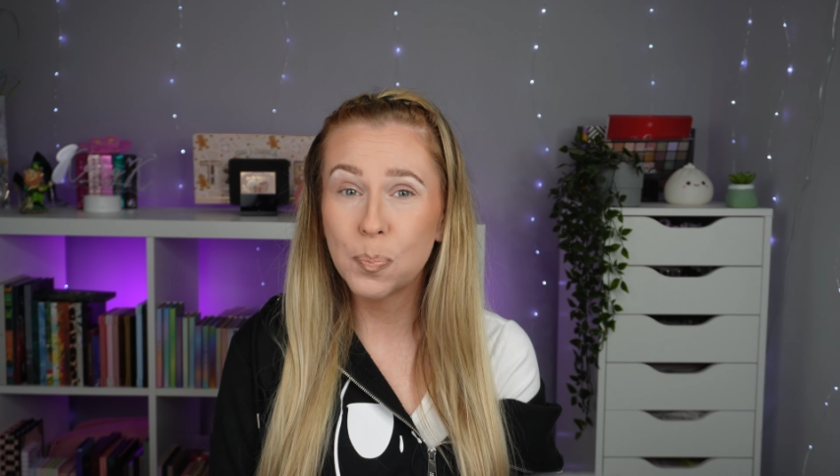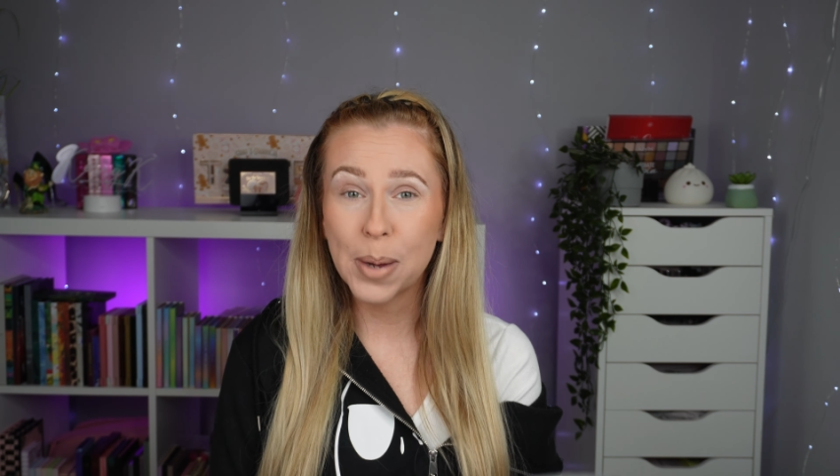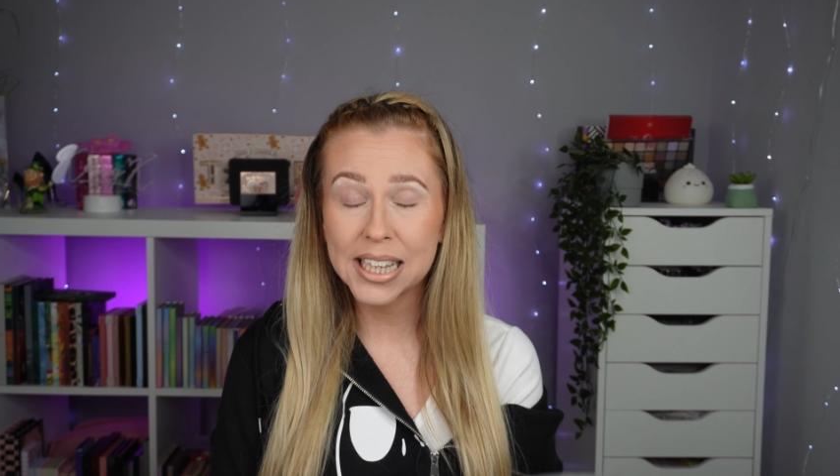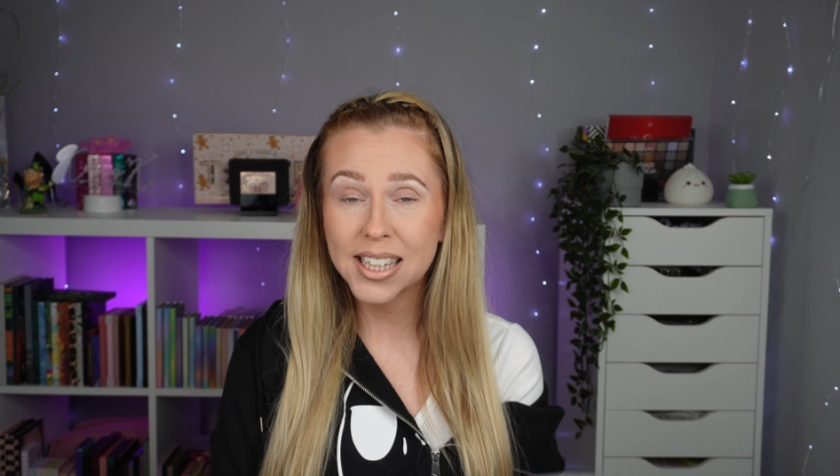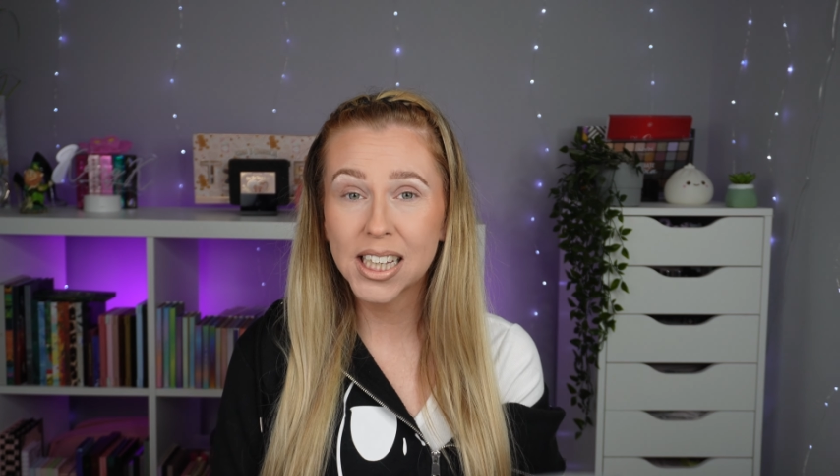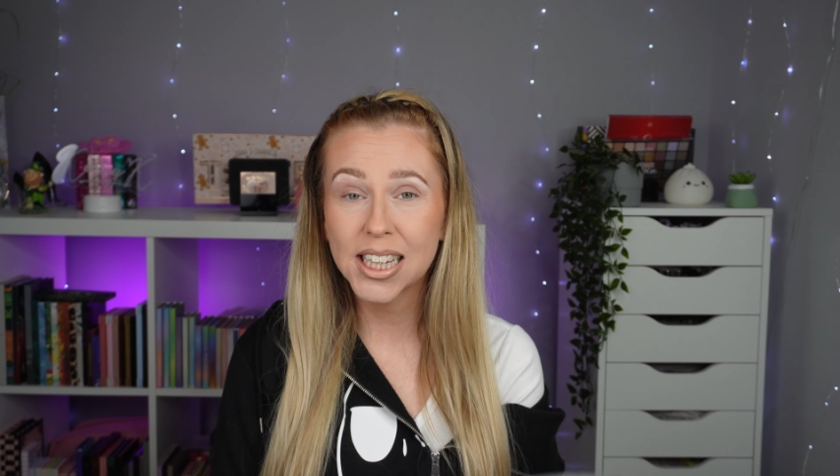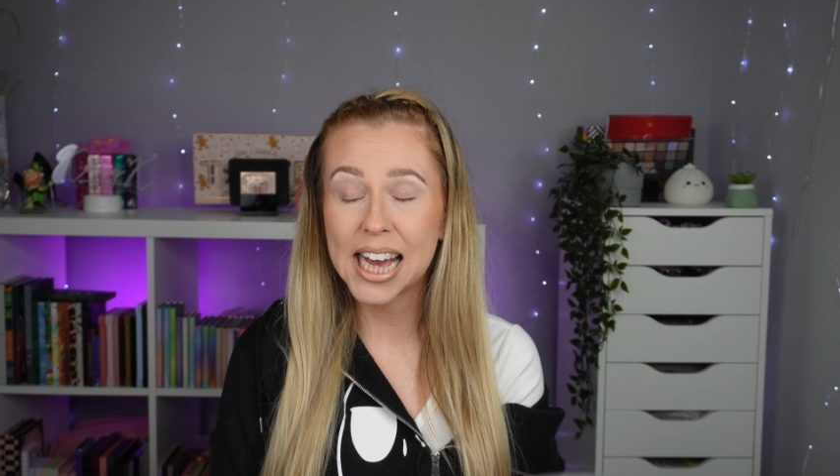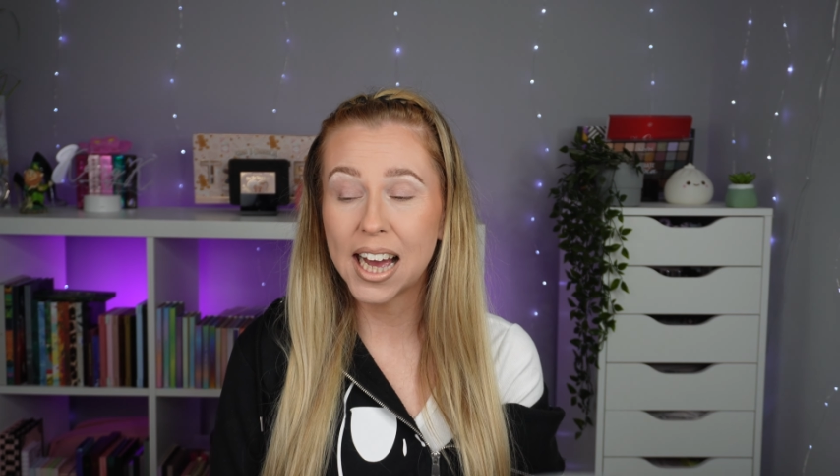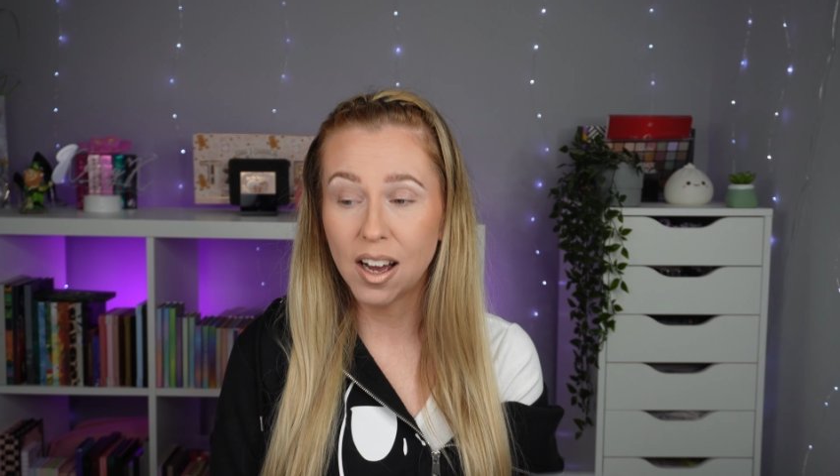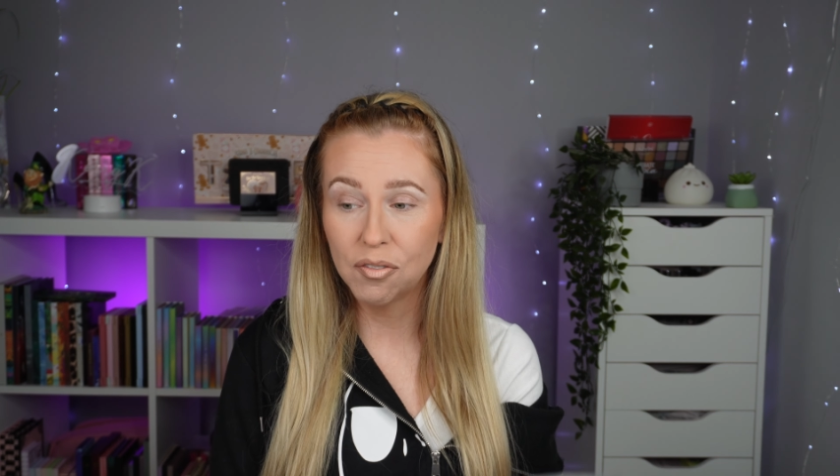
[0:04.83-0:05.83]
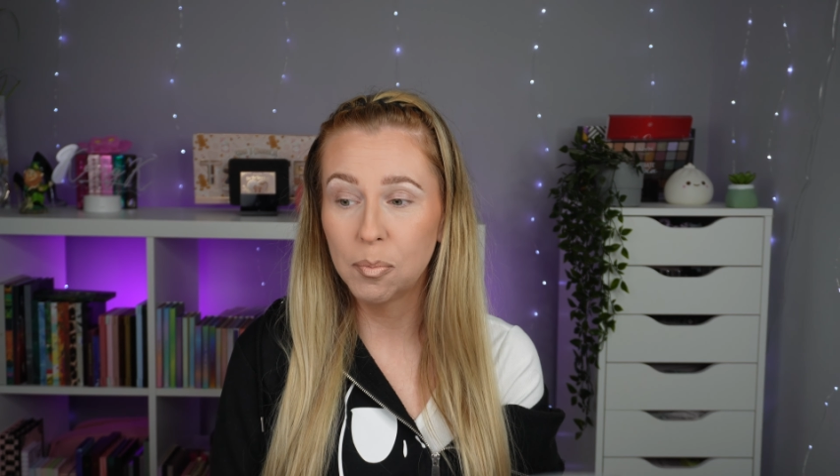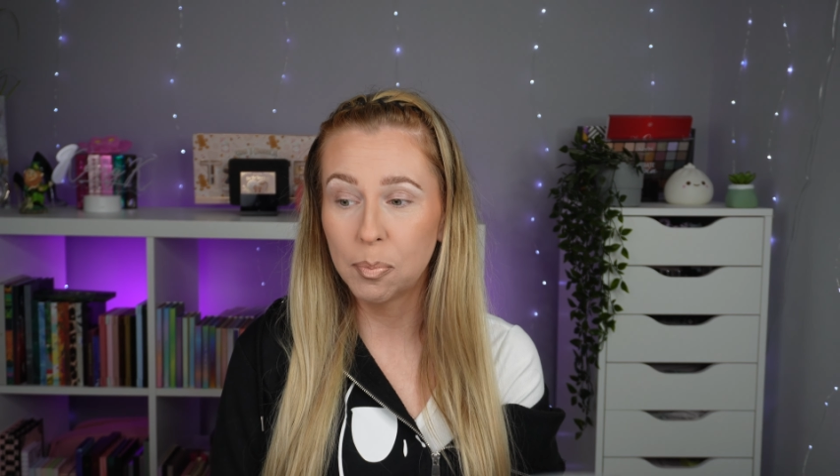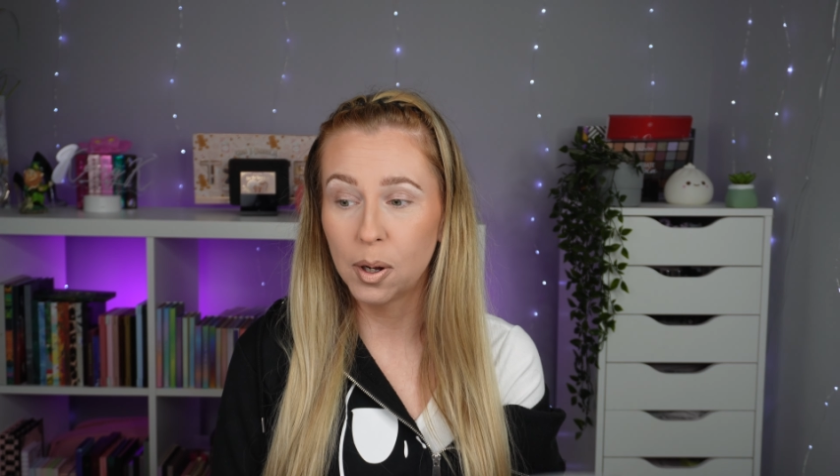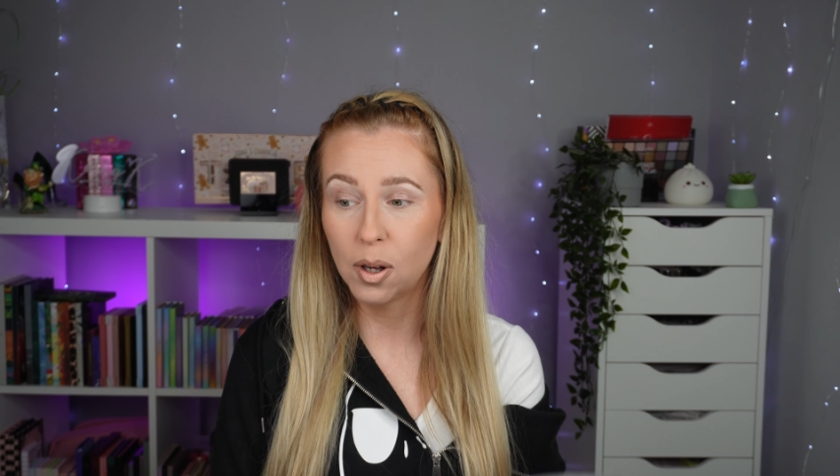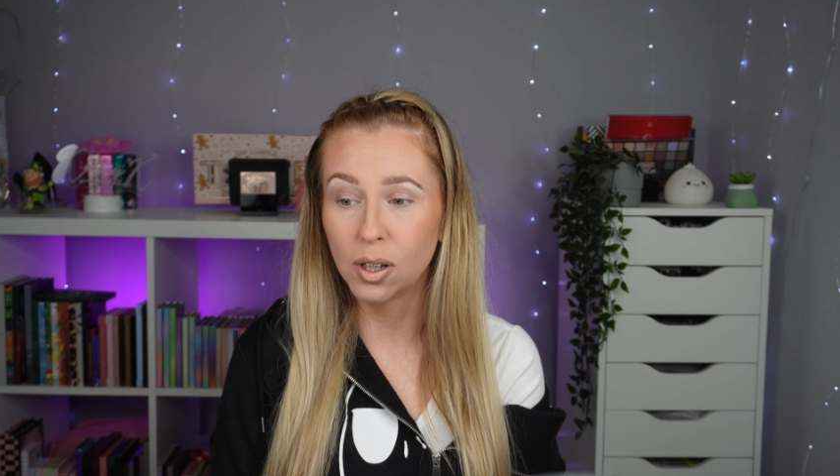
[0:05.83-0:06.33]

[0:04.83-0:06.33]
basically I haven't bought